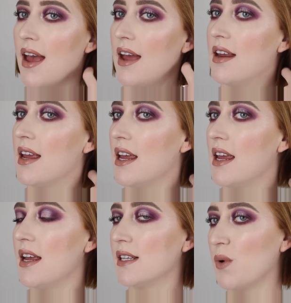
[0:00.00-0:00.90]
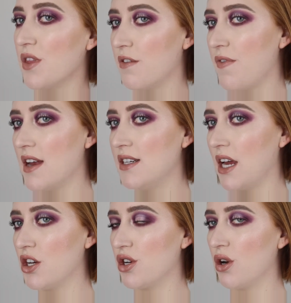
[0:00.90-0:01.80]
And here is what the
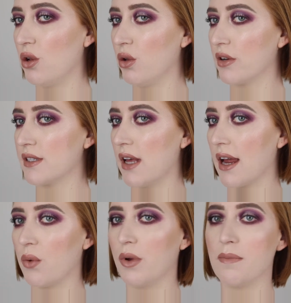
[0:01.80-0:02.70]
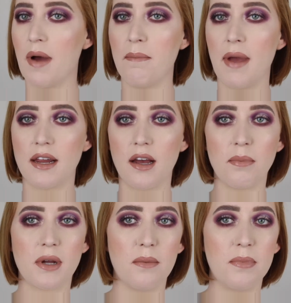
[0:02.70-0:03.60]
foundation looks like with my
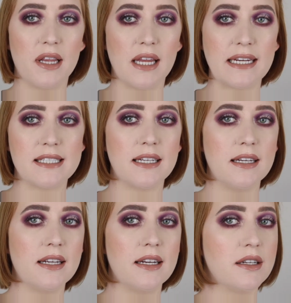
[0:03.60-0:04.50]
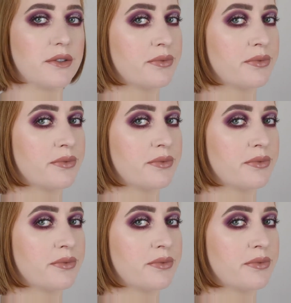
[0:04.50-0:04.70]
makeup completed.